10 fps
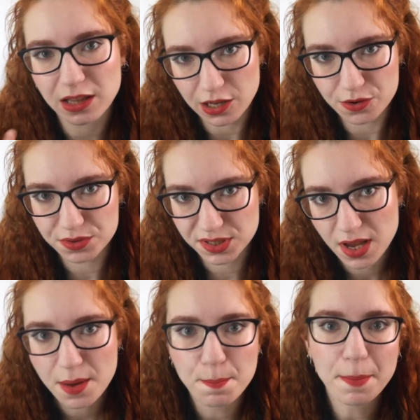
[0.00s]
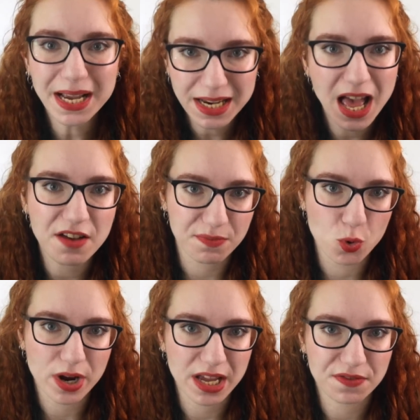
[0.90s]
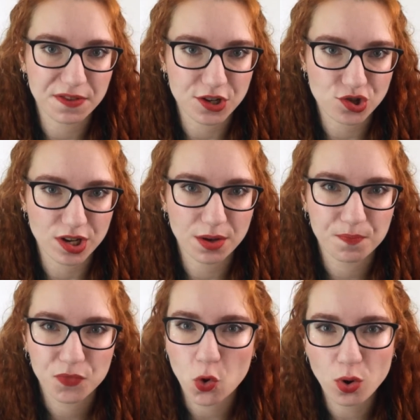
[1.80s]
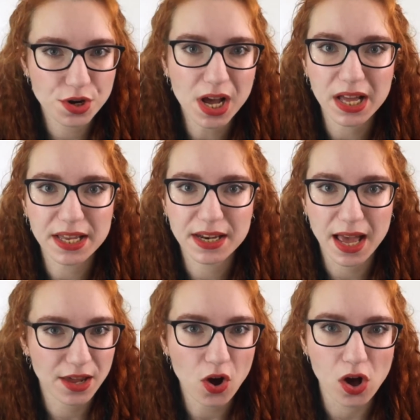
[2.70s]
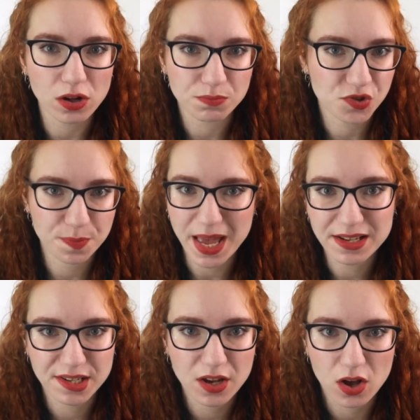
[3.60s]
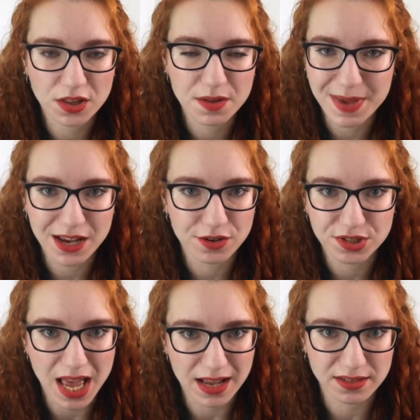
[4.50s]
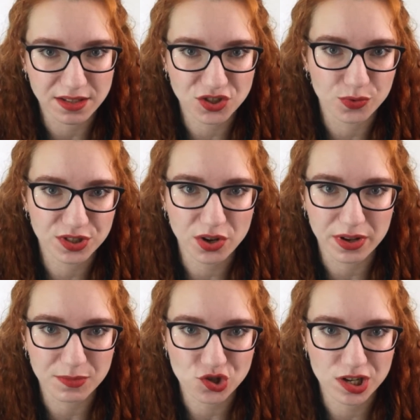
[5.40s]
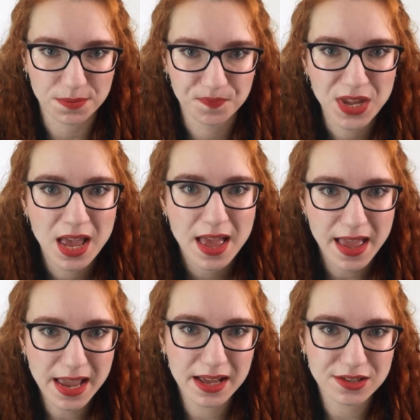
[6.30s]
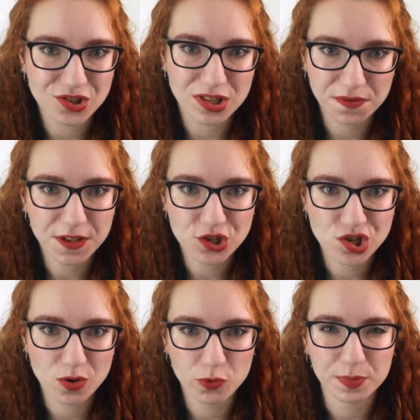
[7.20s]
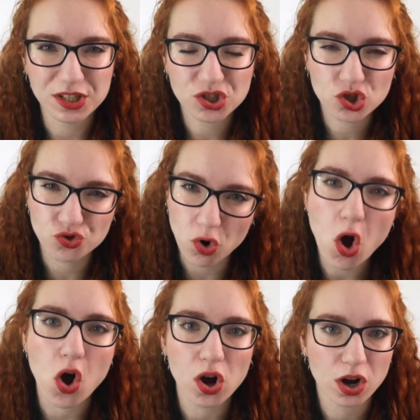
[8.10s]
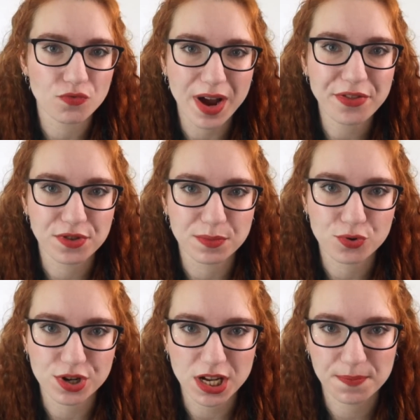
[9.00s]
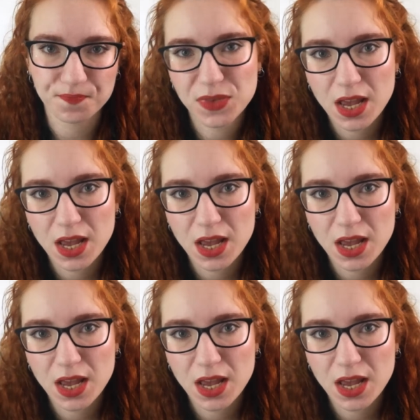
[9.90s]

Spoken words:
clothes might have more hand finishing, or none at all, depending on the maker's access to a sewing machine. And the finishing will be strong rather than pretty.